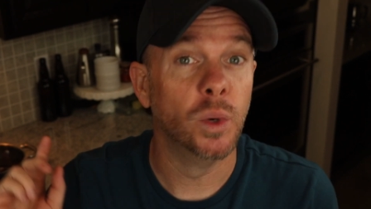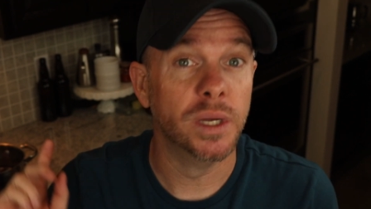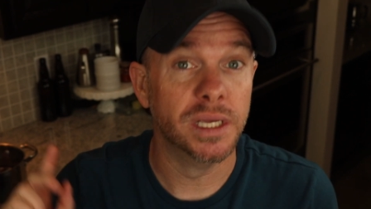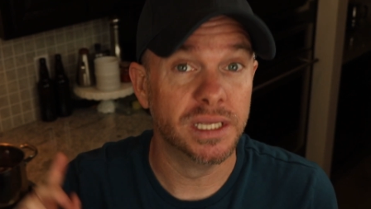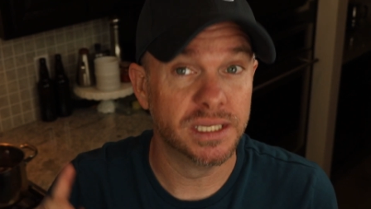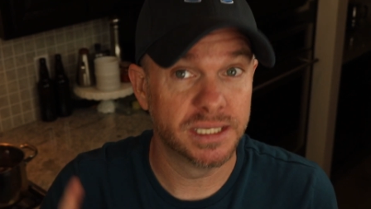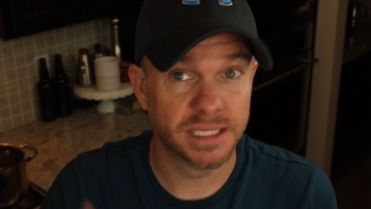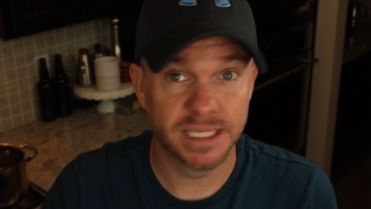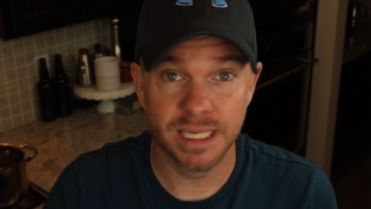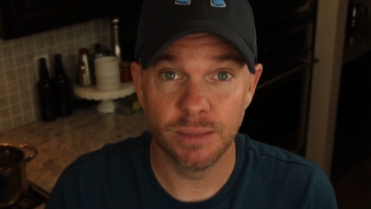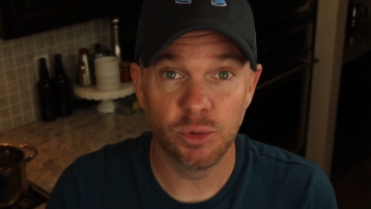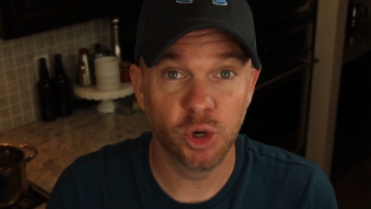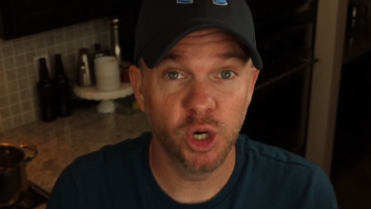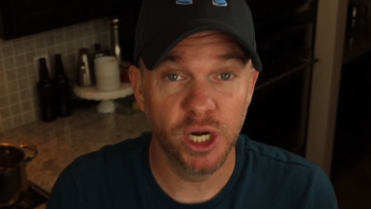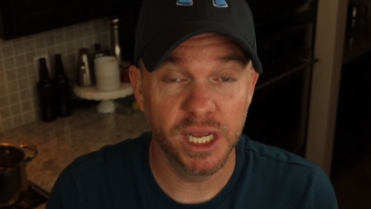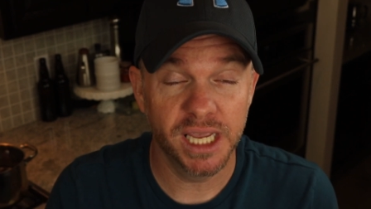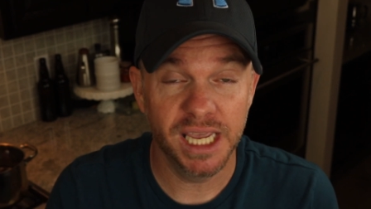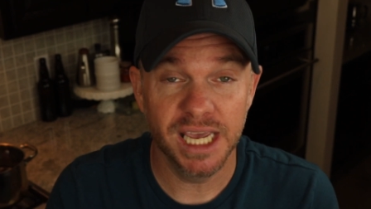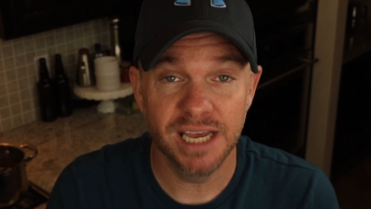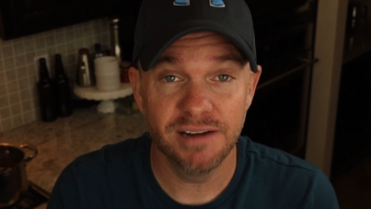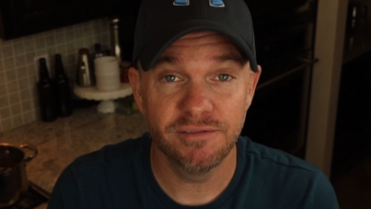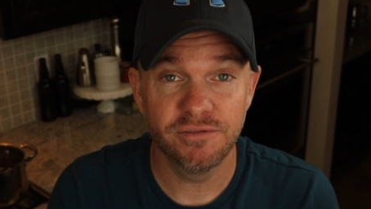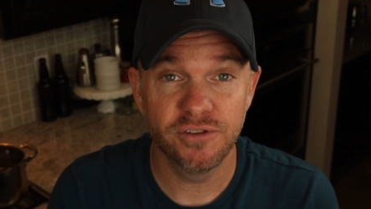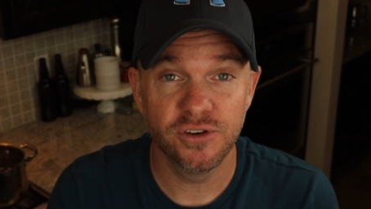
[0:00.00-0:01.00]
We simmer it
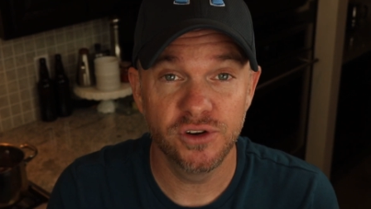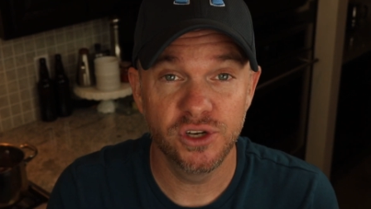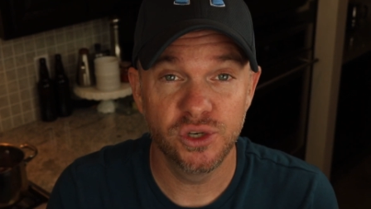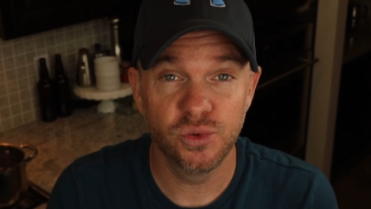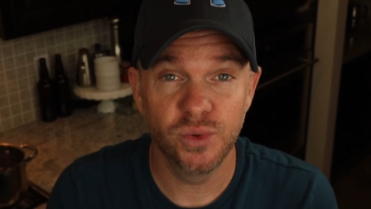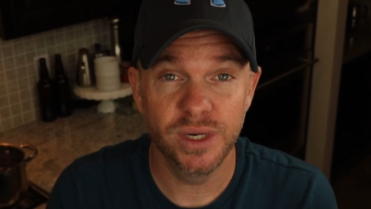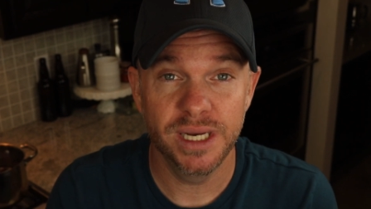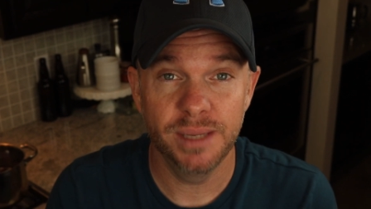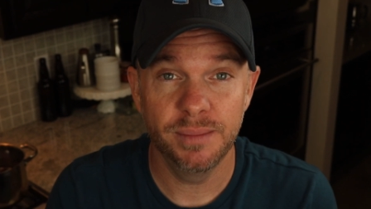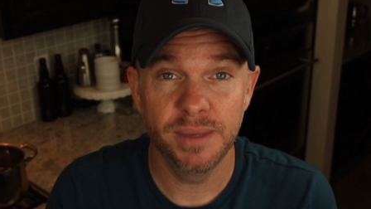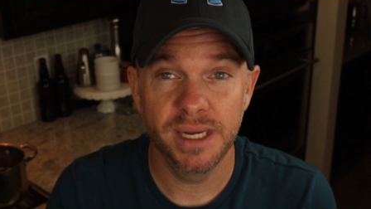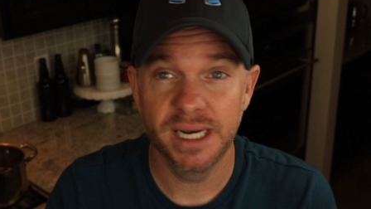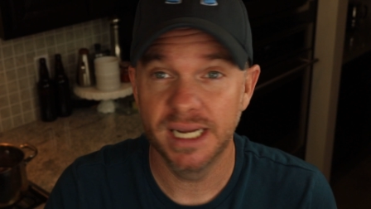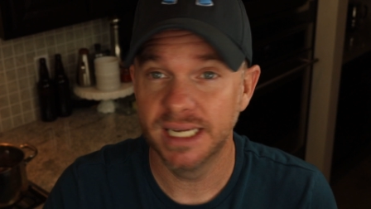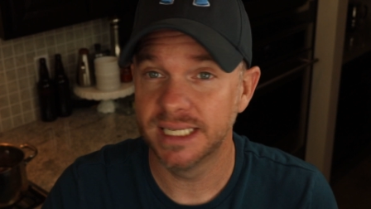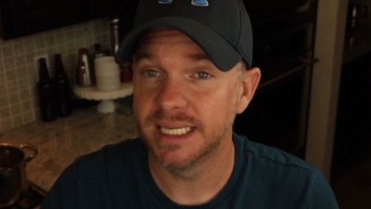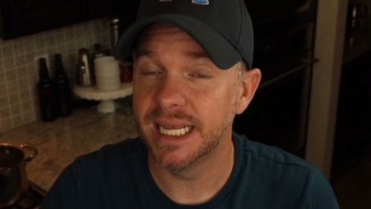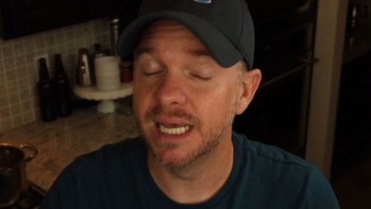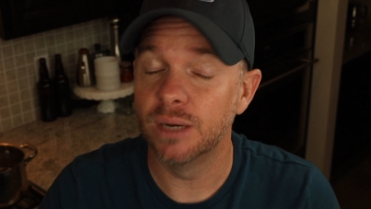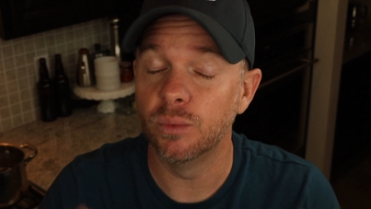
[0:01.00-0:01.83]
again for 20 minutes